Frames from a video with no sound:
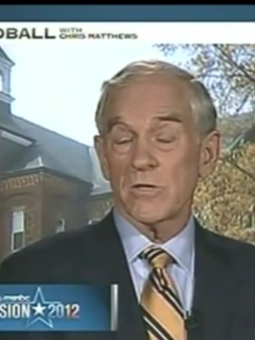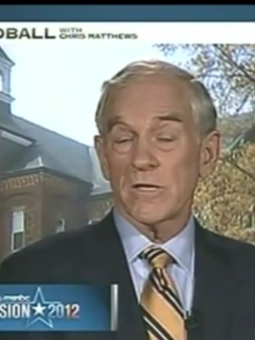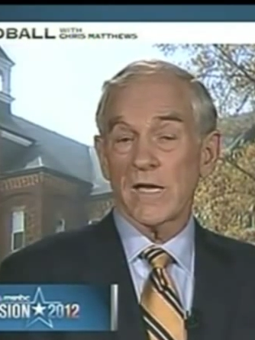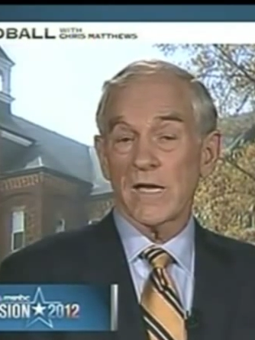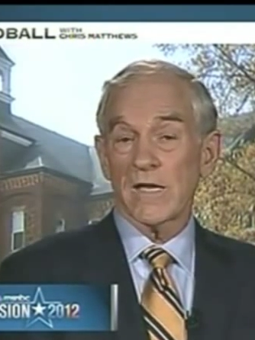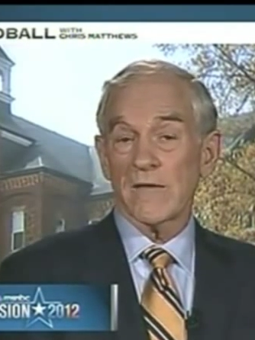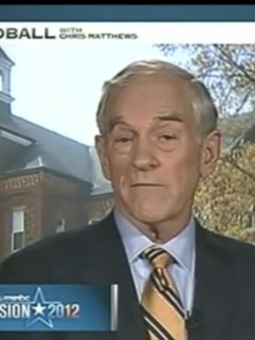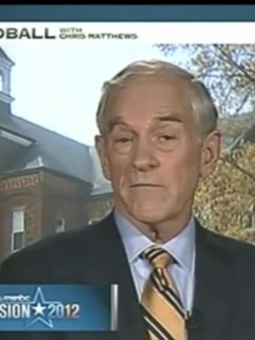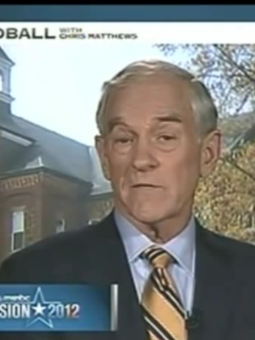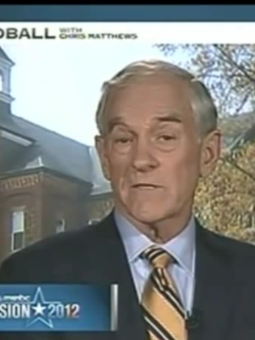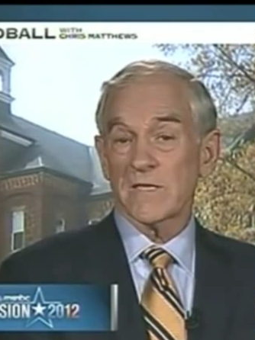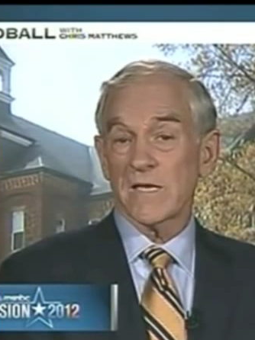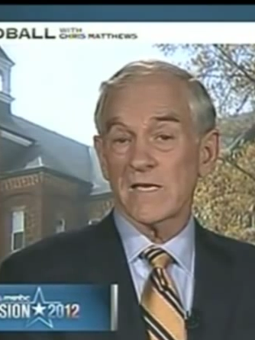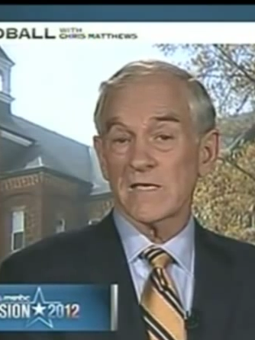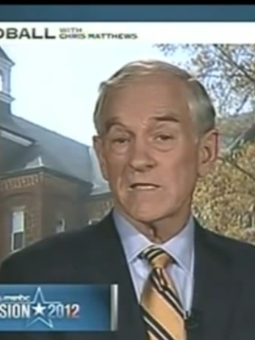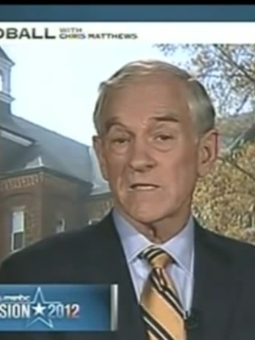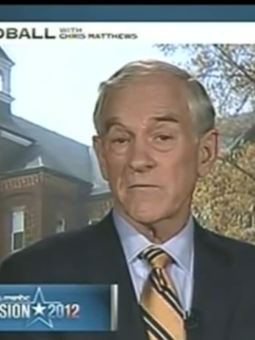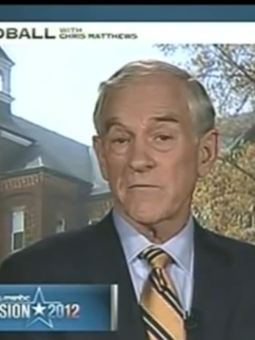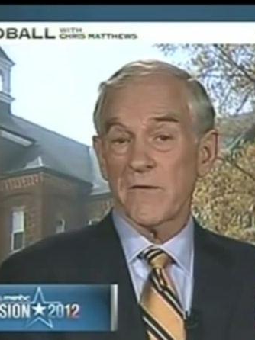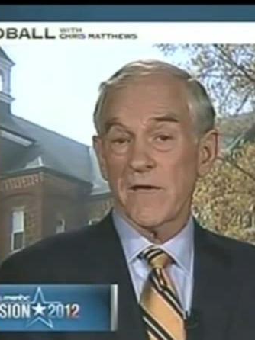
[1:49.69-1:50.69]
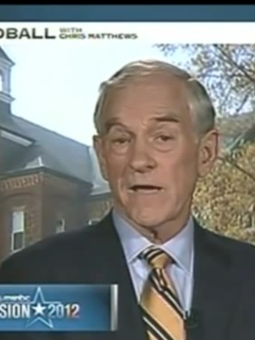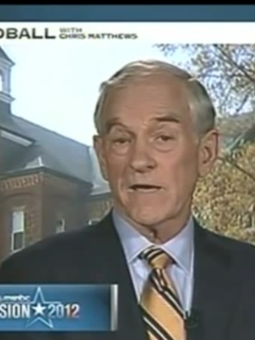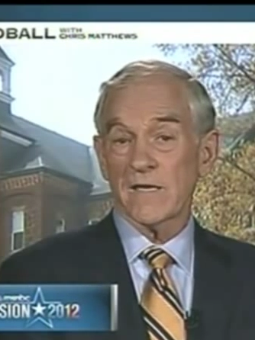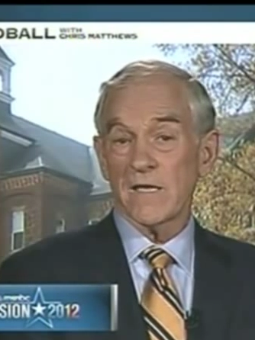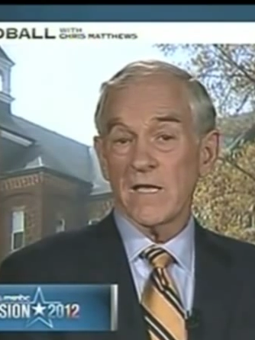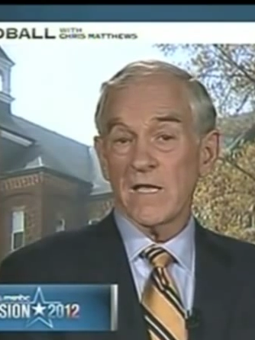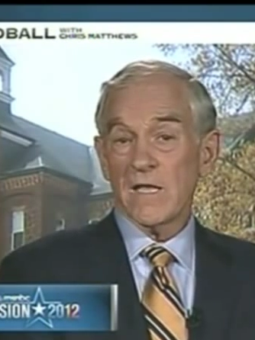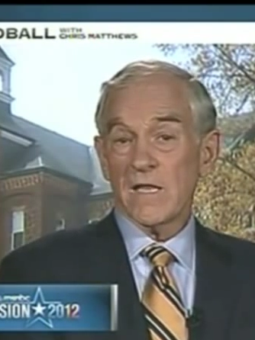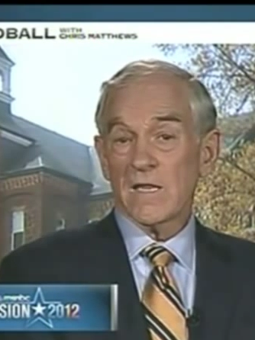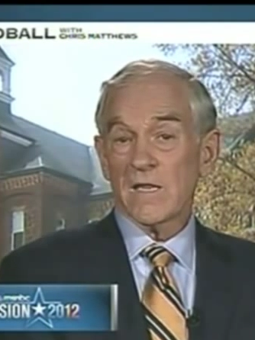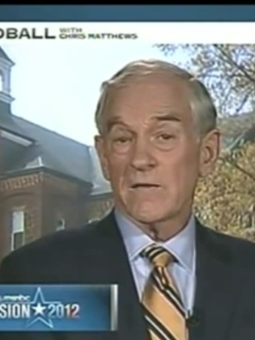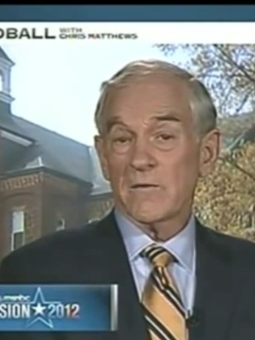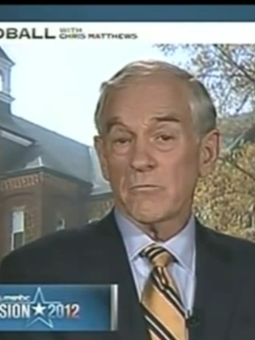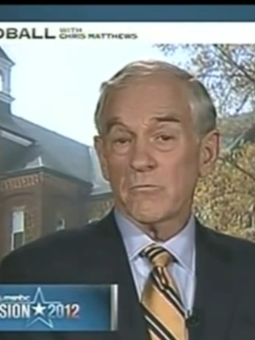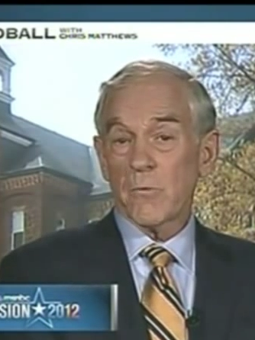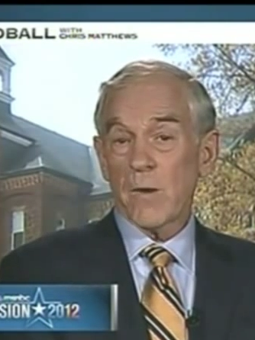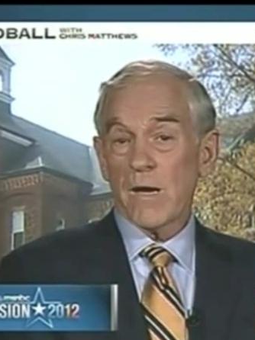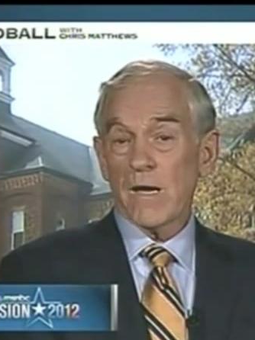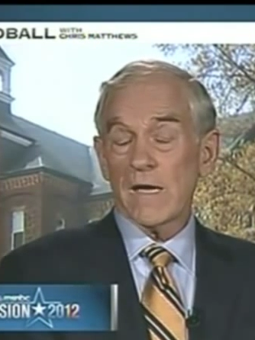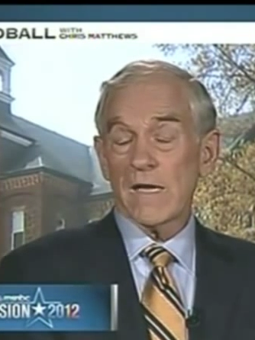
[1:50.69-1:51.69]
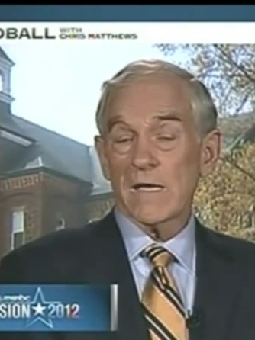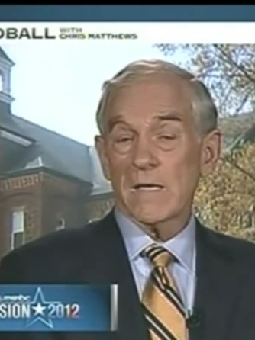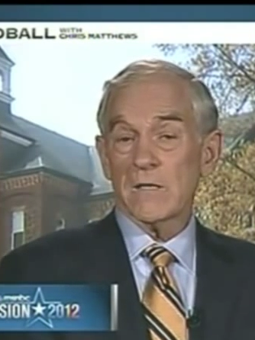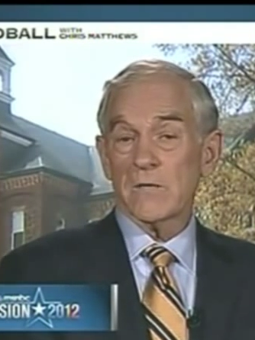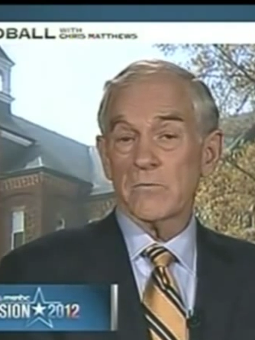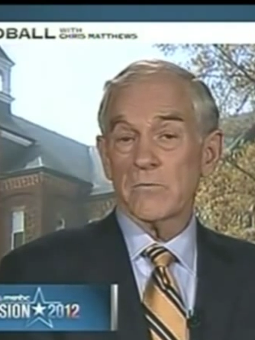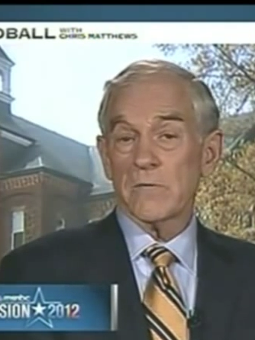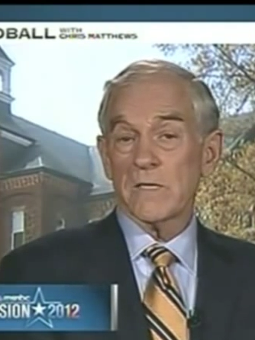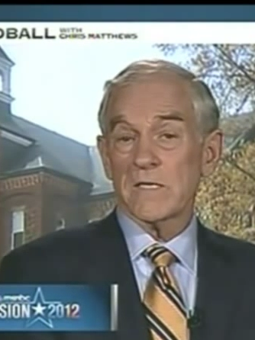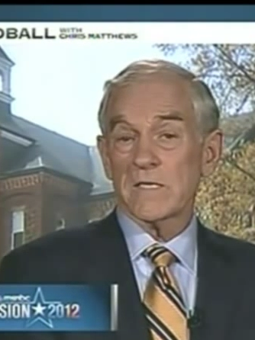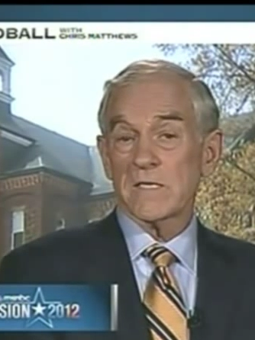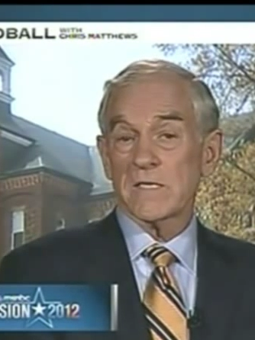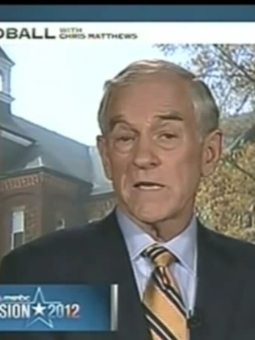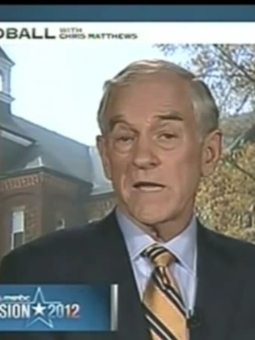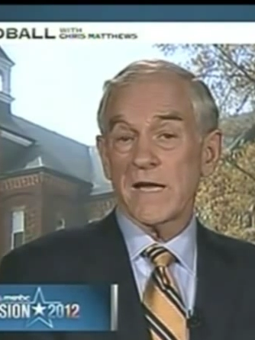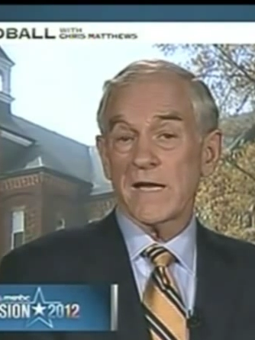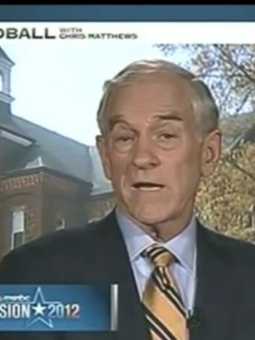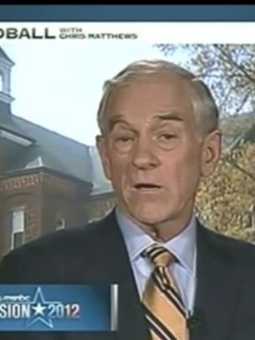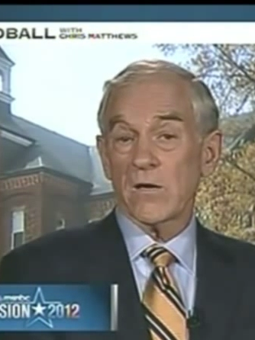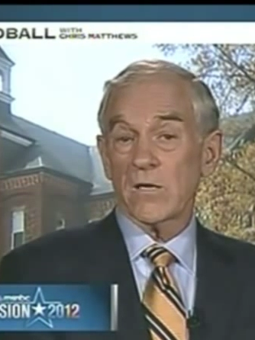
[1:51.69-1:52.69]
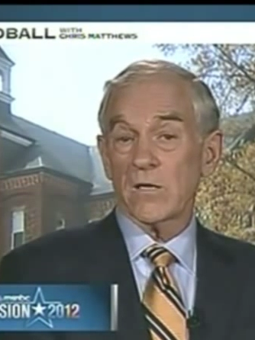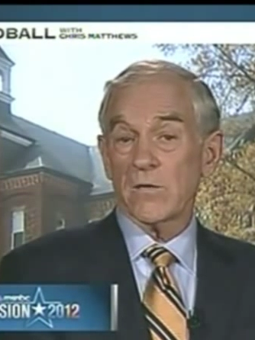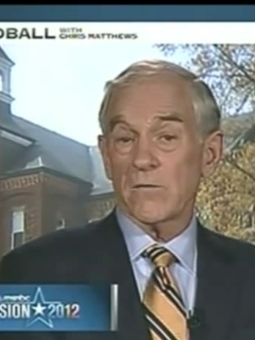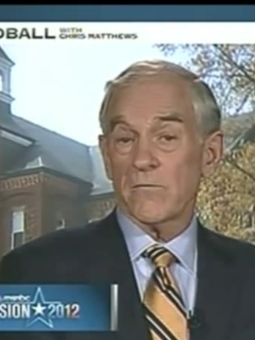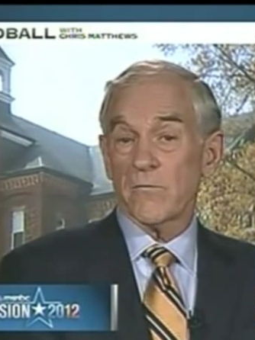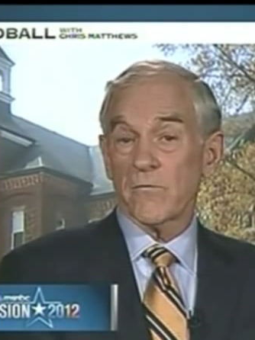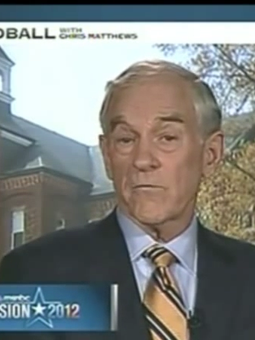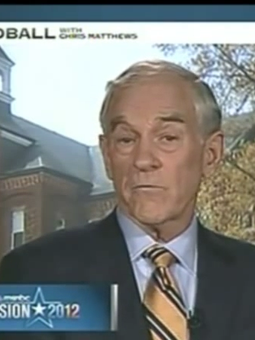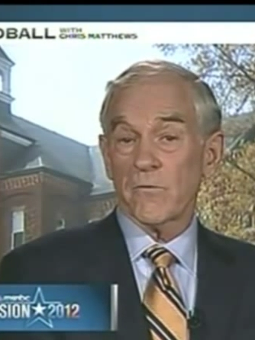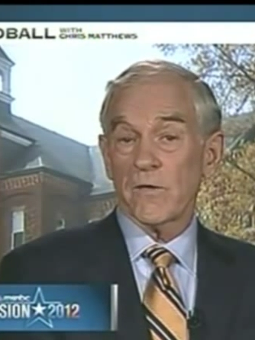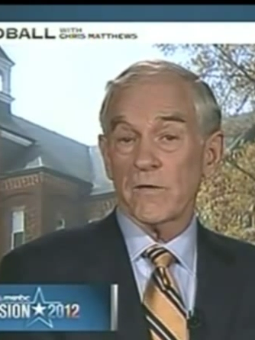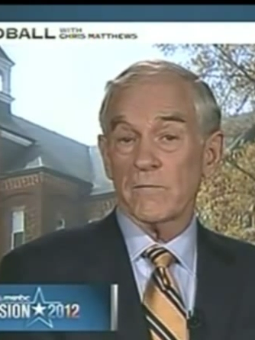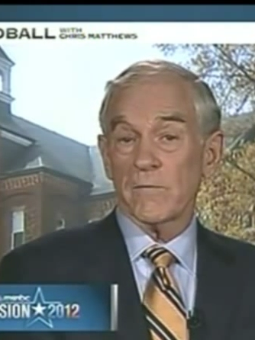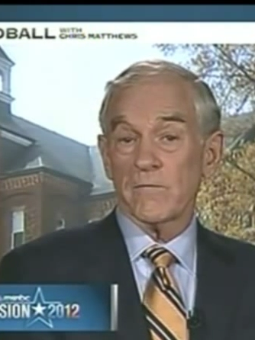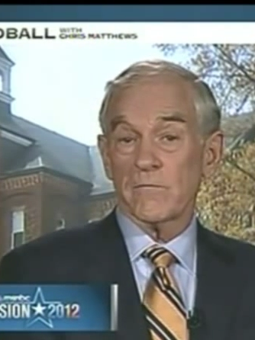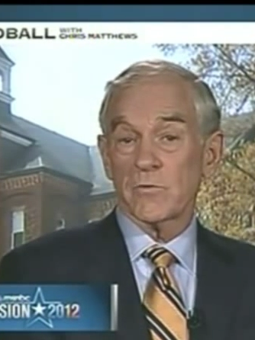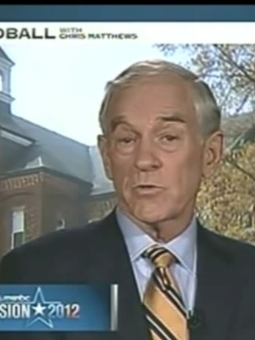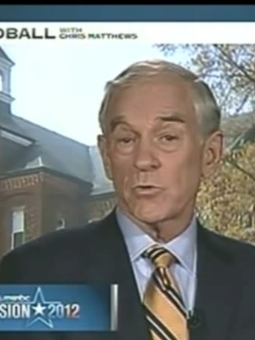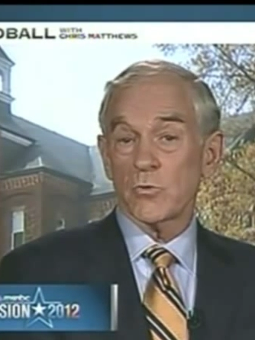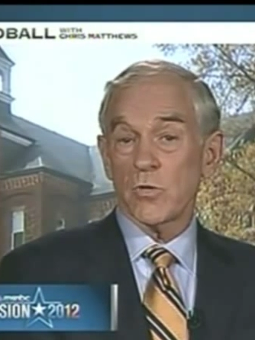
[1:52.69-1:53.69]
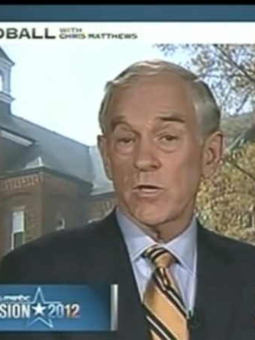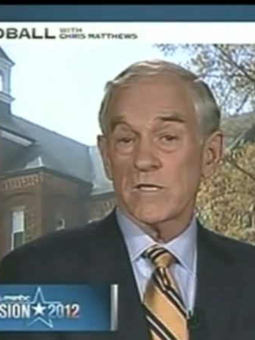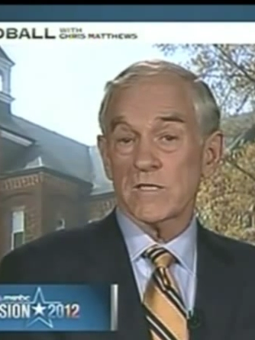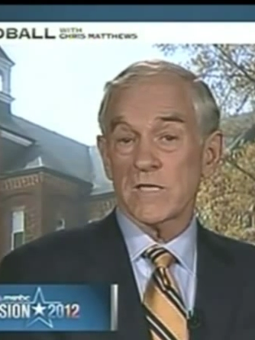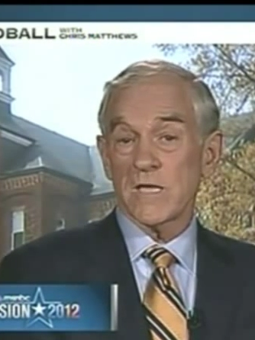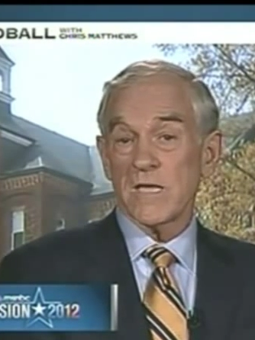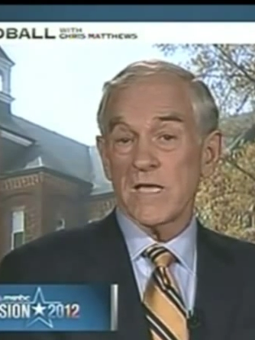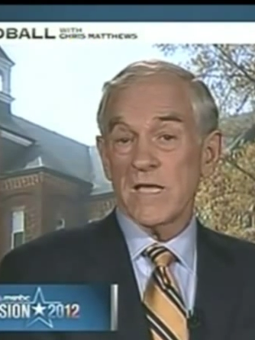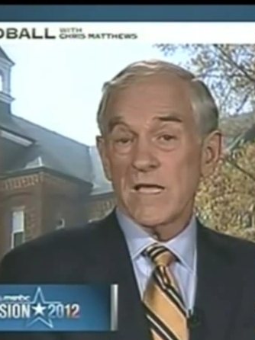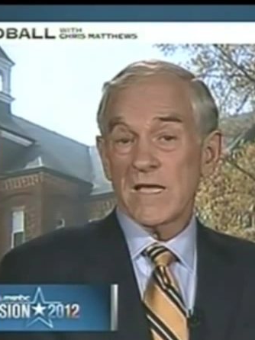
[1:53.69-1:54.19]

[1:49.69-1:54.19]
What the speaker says: and I emphasized the fact that the reason I argued for freedom of choice